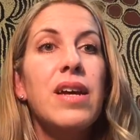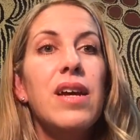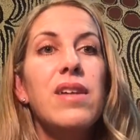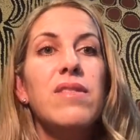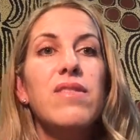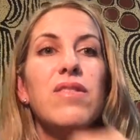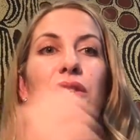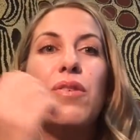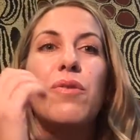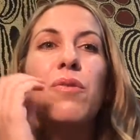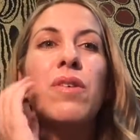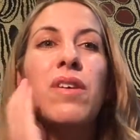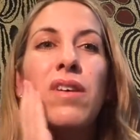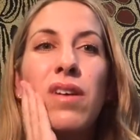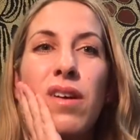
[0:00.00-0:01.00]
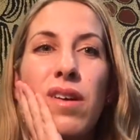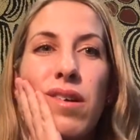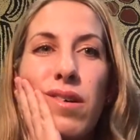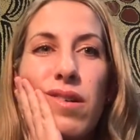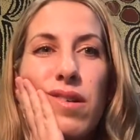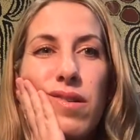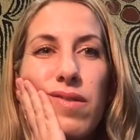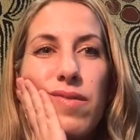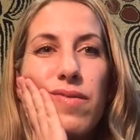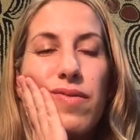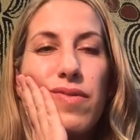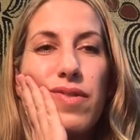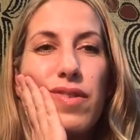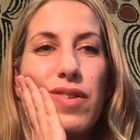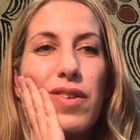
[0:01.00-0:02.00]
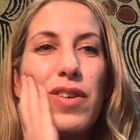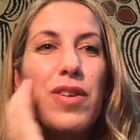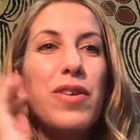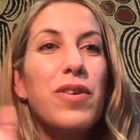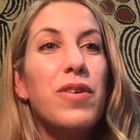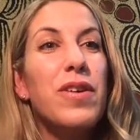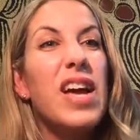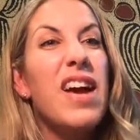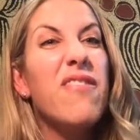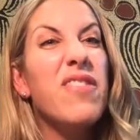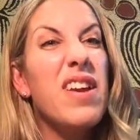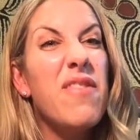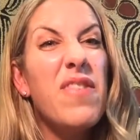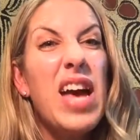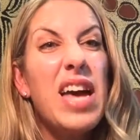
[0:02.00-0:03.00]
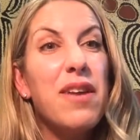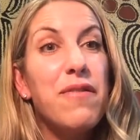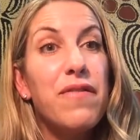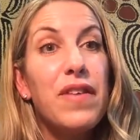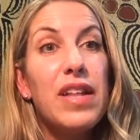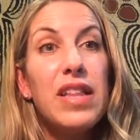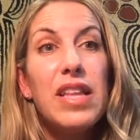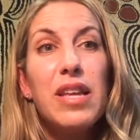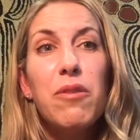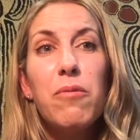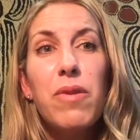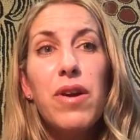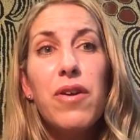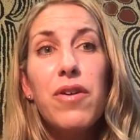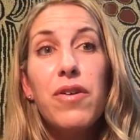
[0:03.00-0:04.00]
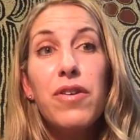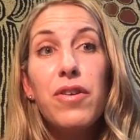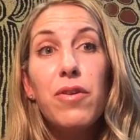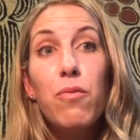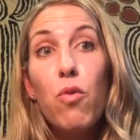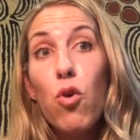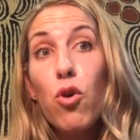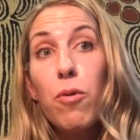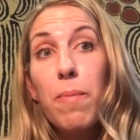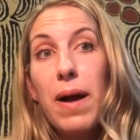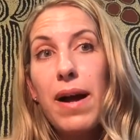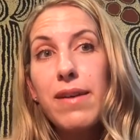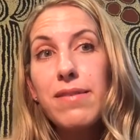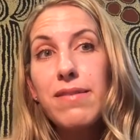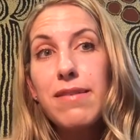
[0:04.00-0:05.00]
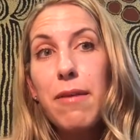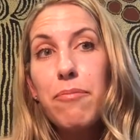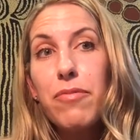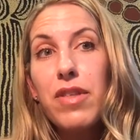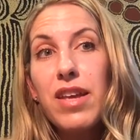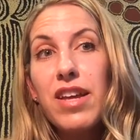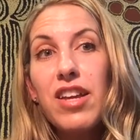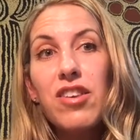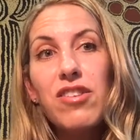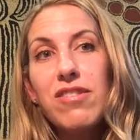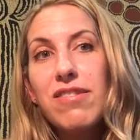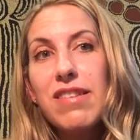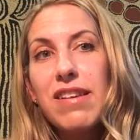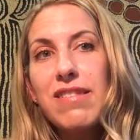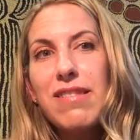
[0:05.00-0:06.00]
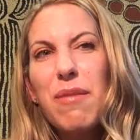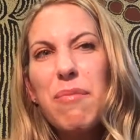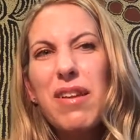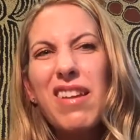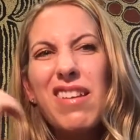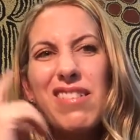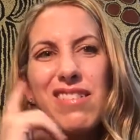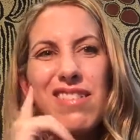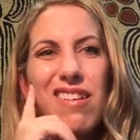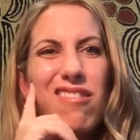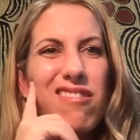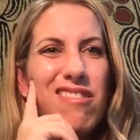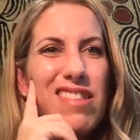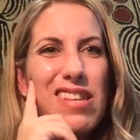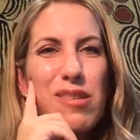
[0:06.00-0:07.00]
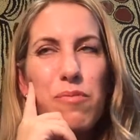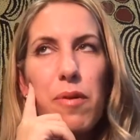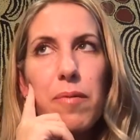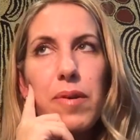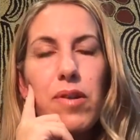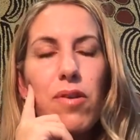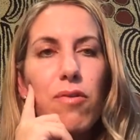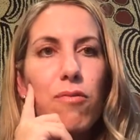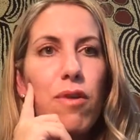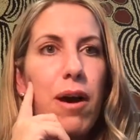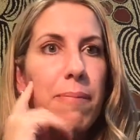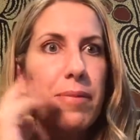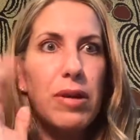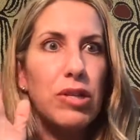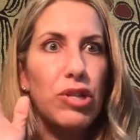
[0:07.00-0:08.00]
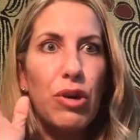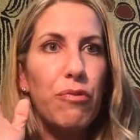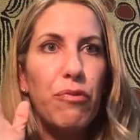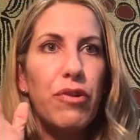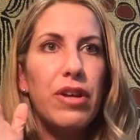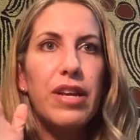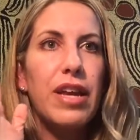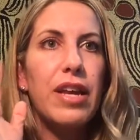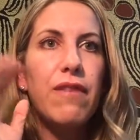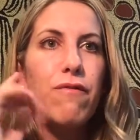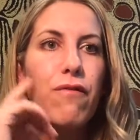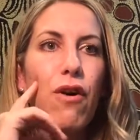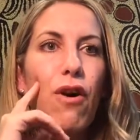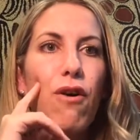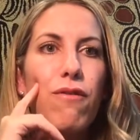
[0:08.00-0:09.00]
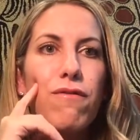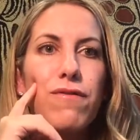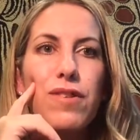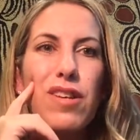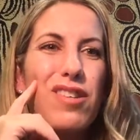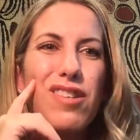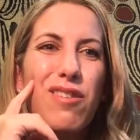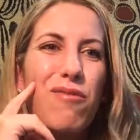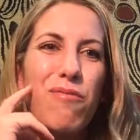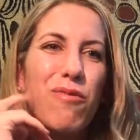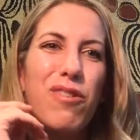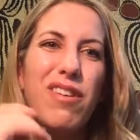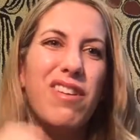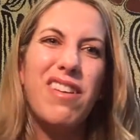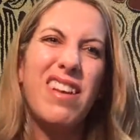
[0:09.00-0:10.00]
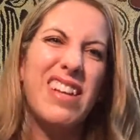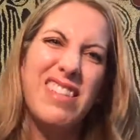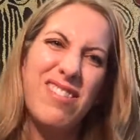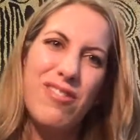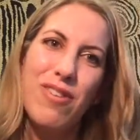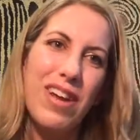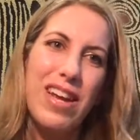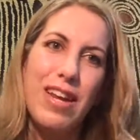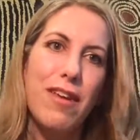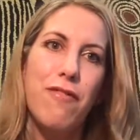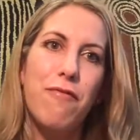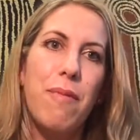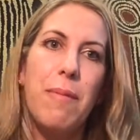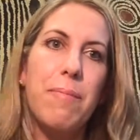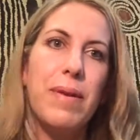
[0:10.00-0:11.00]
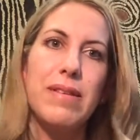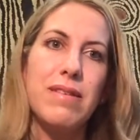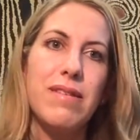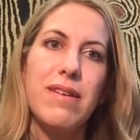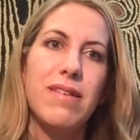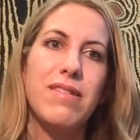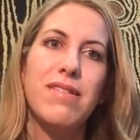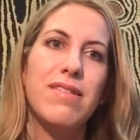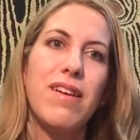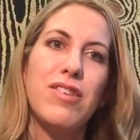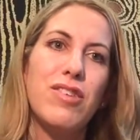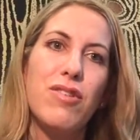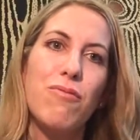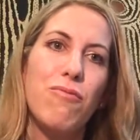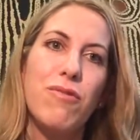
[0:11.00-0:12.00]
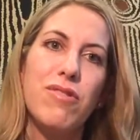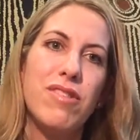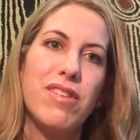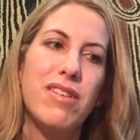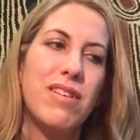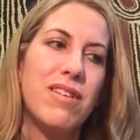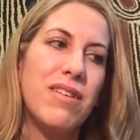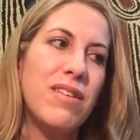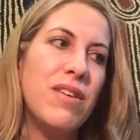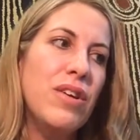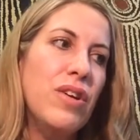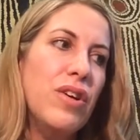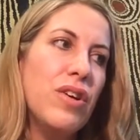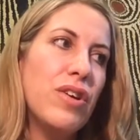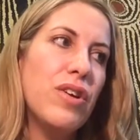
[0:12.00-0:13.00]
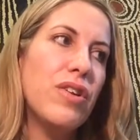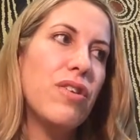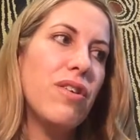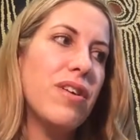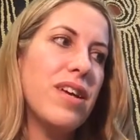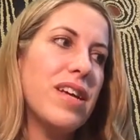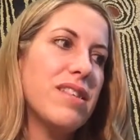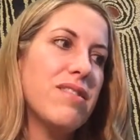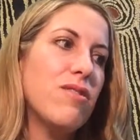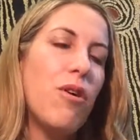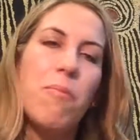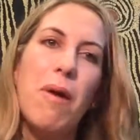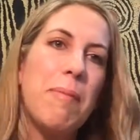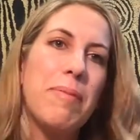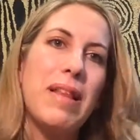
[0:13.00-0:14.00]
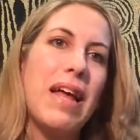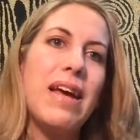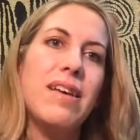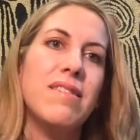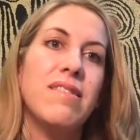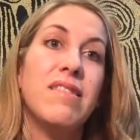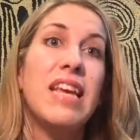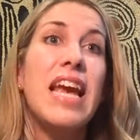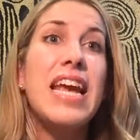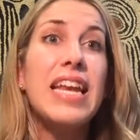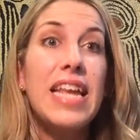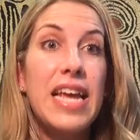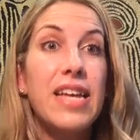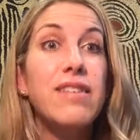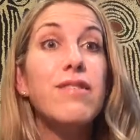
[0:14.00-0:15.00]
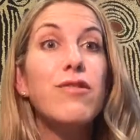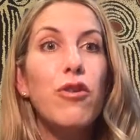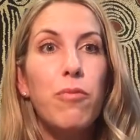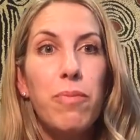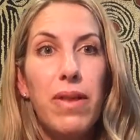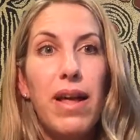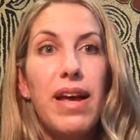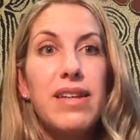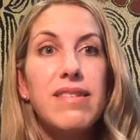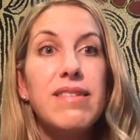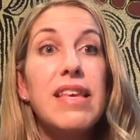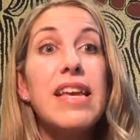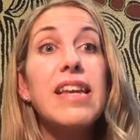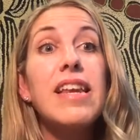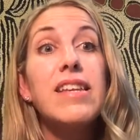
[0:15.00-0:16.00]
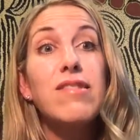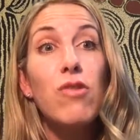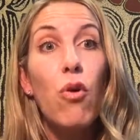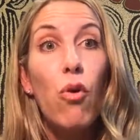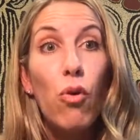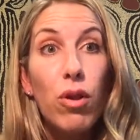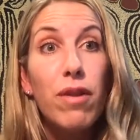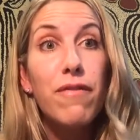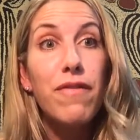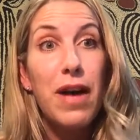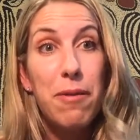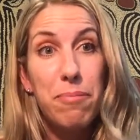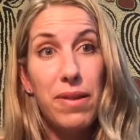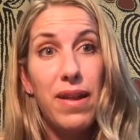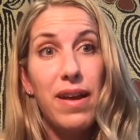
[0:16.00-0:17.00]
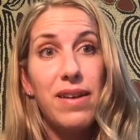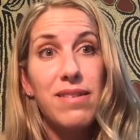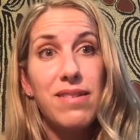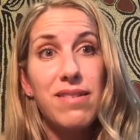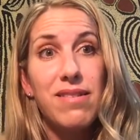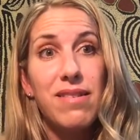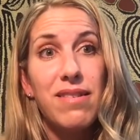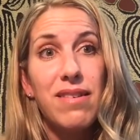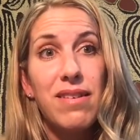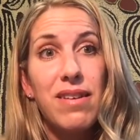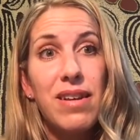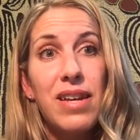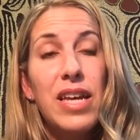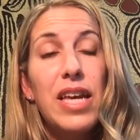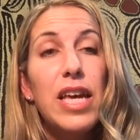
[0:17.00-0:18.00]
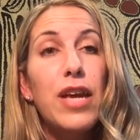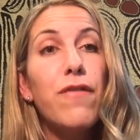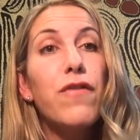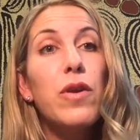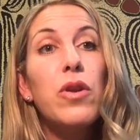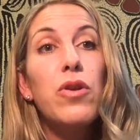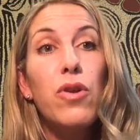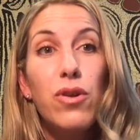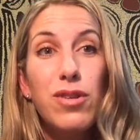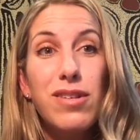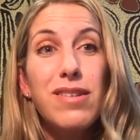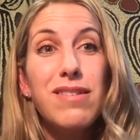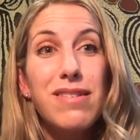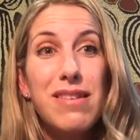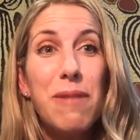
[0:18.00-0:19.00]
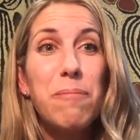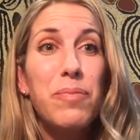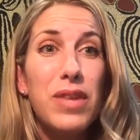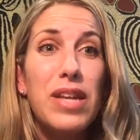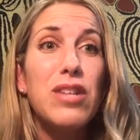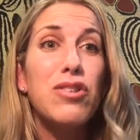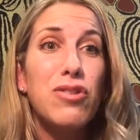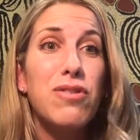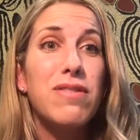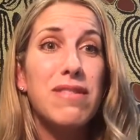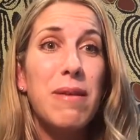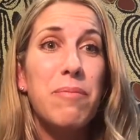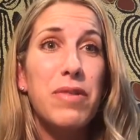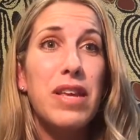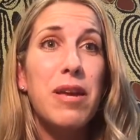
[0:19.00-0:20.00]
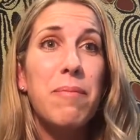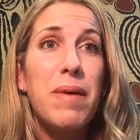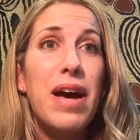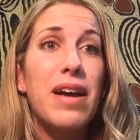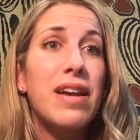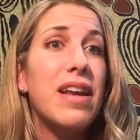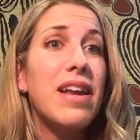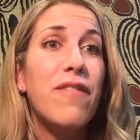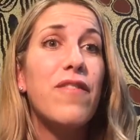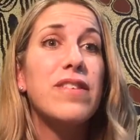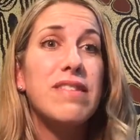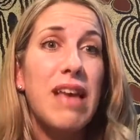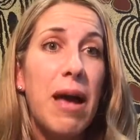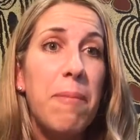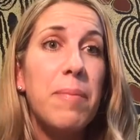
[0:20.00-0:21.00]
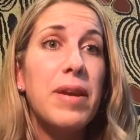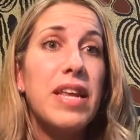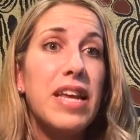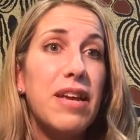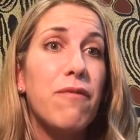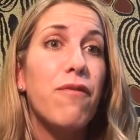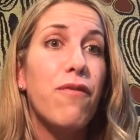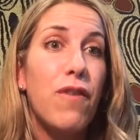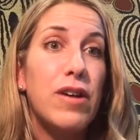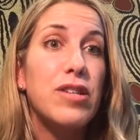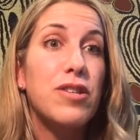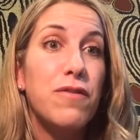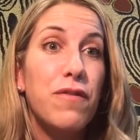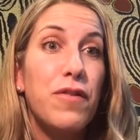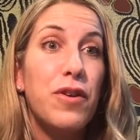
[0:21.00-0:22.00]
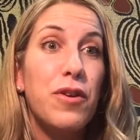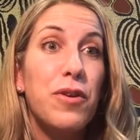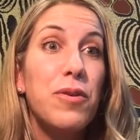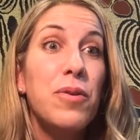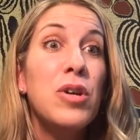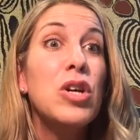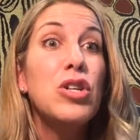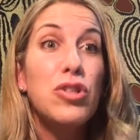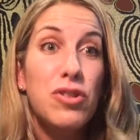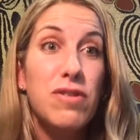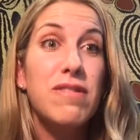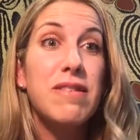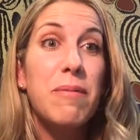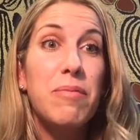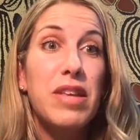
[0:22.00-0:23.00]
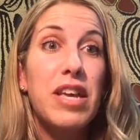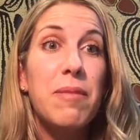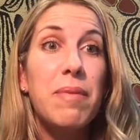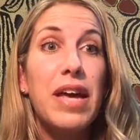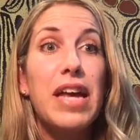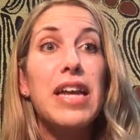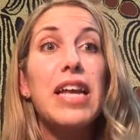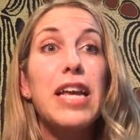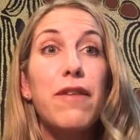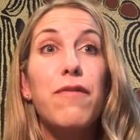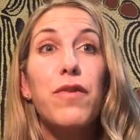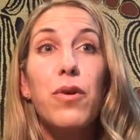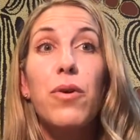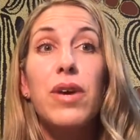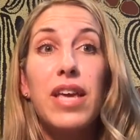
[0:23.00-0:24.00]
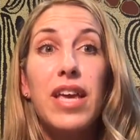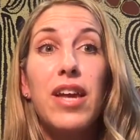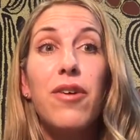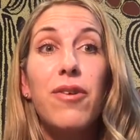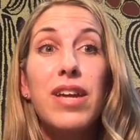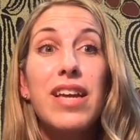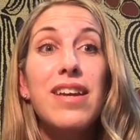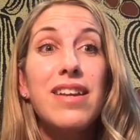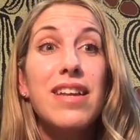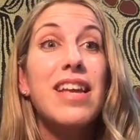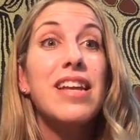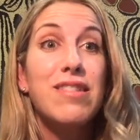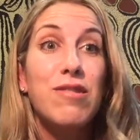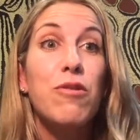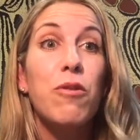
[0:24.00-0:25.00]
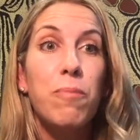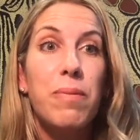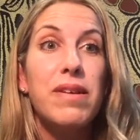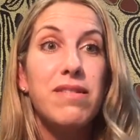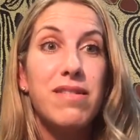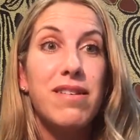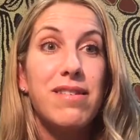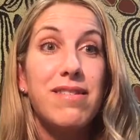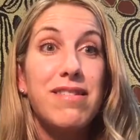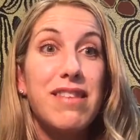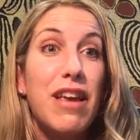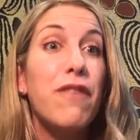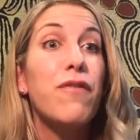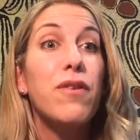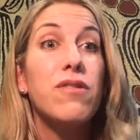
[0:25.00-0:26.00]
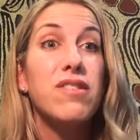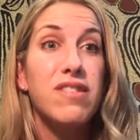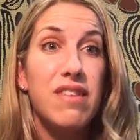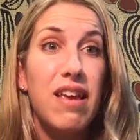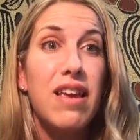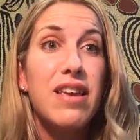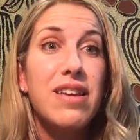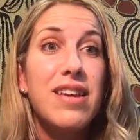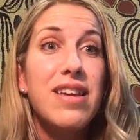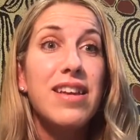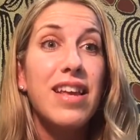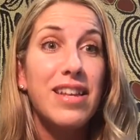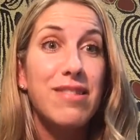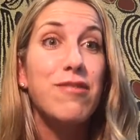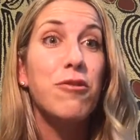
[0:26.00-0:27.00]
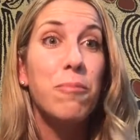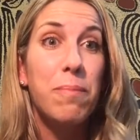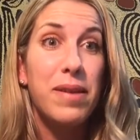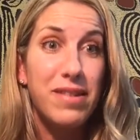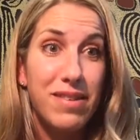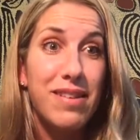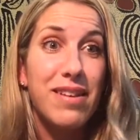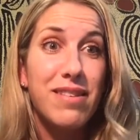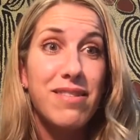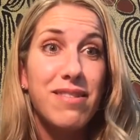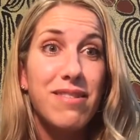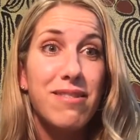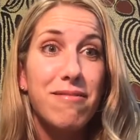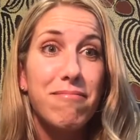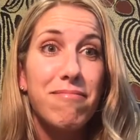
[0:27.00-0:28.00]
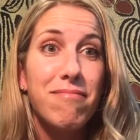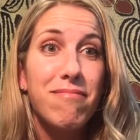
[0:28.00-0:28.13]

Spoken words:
And so, have you ever had a feeling where you walk past something and you see something and you say, oh, that's probably not right, but I don't want to get involved. It's not any of my business. I don't want to, it's not my place. It is your place. It is all of our place. If you notice something, do something about it. If it's happening in front of you, do something about it. If you're hearing it, it's your business. If you're seeing it, it's your business.